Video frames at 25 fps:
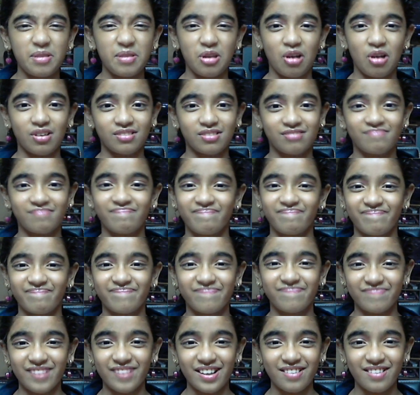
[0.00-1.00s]
Maybe not.
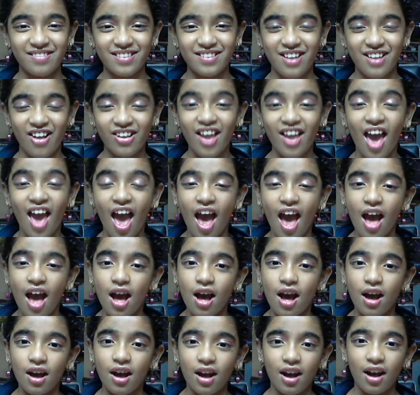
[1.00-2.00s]
But not.
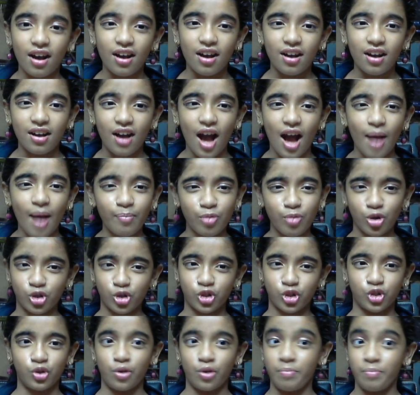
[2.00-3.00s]

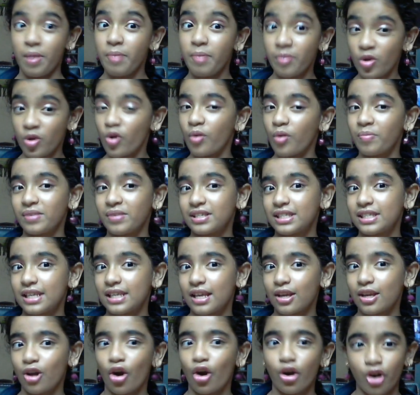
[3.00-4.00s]
I'm not sure. Maybe you'll
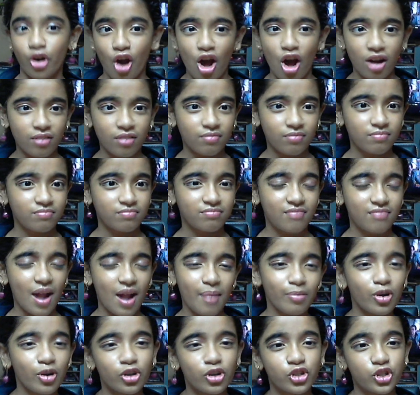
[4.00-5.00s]
be seeing or not.
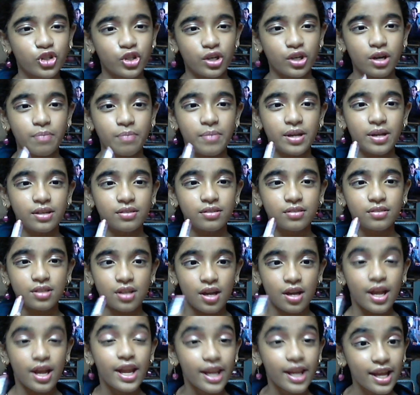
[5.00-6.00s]
I'm not sure.
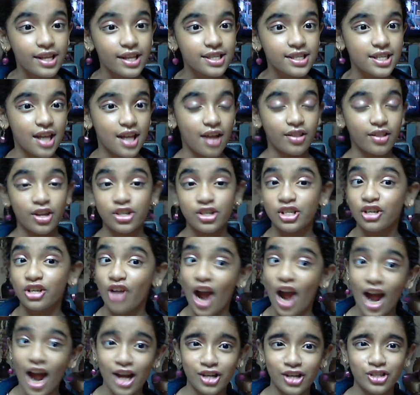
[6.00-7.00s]
But in India,
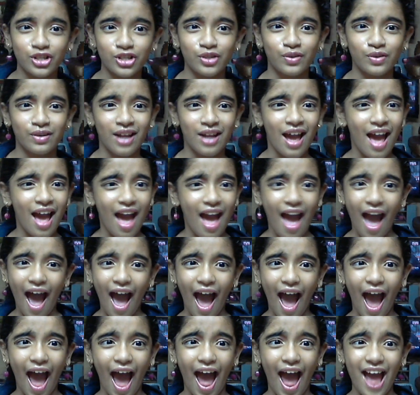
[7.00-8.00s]
there's a cartoon,
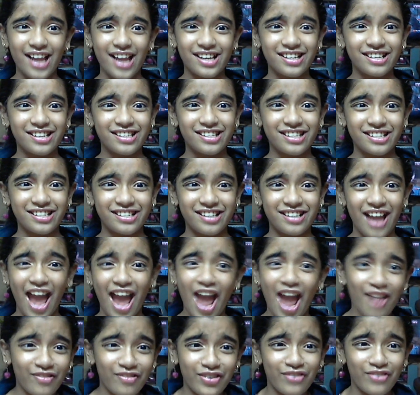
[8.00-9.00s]
and
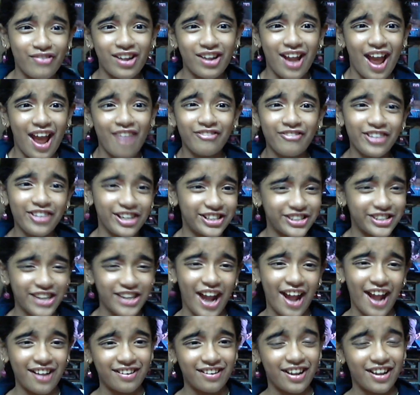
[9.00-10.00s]

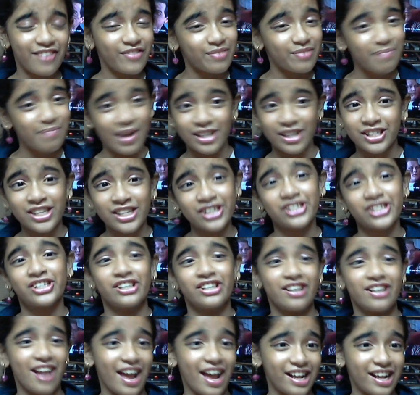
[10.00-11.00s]
every child, even my
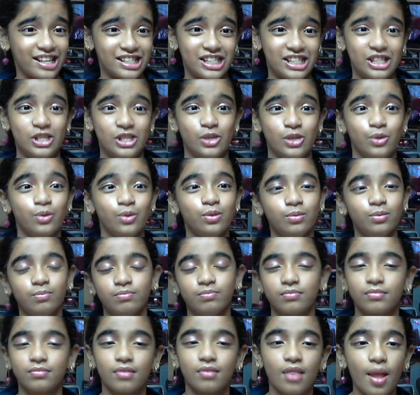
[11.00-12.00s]
sister, likes to do.
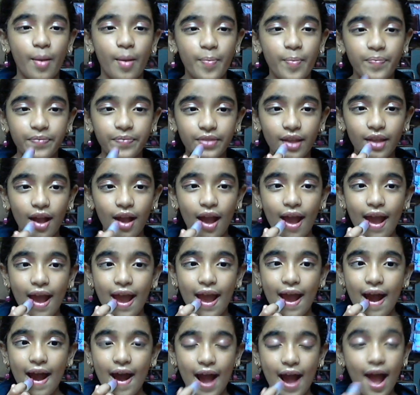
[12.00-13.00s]

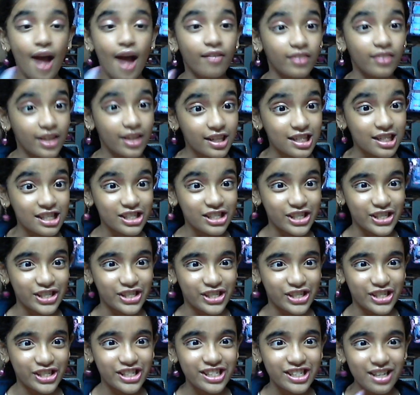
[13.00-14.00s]
I have a
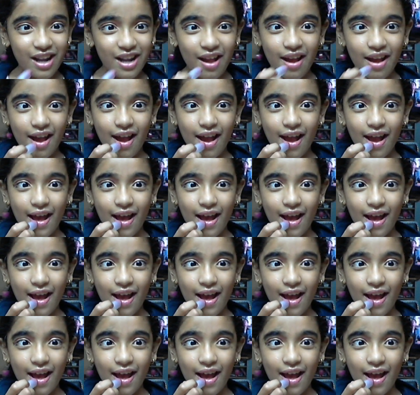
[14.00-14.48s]
little sister,